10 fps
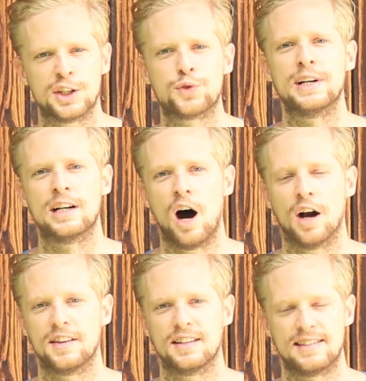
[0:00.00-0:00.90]

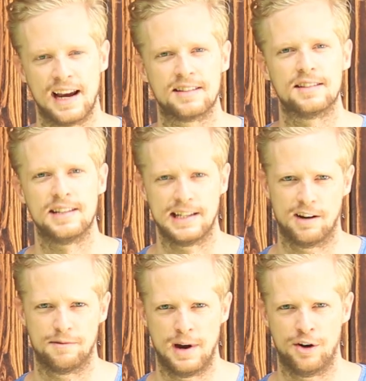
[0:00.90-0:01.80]
disregard the sanctity
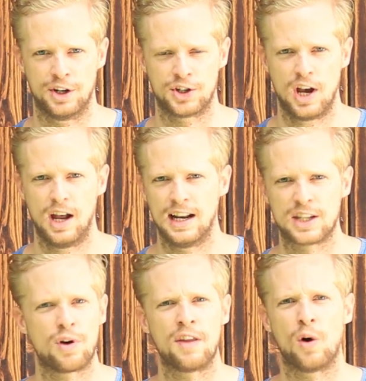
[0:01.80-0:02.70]
of marriage?
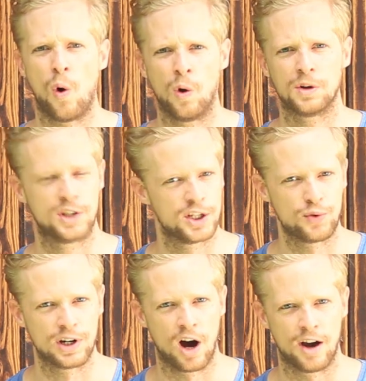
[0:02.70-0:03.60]
Let's rather all
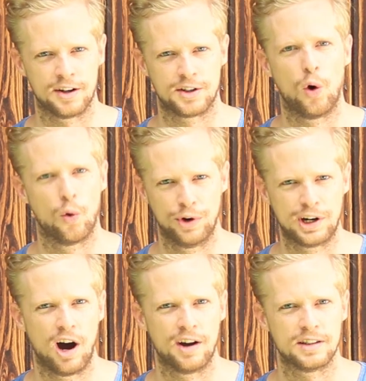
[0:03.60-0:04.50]
disregard it or
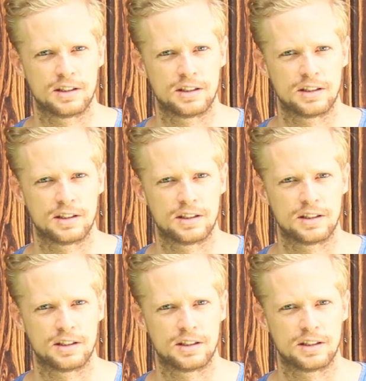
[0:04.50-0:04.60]
regard